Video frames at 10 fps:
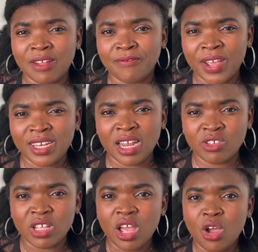and find
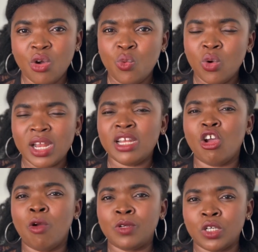out what are the
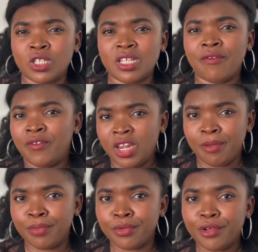options
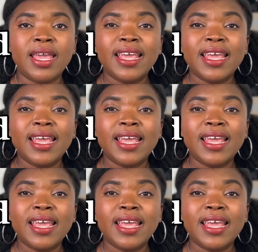available.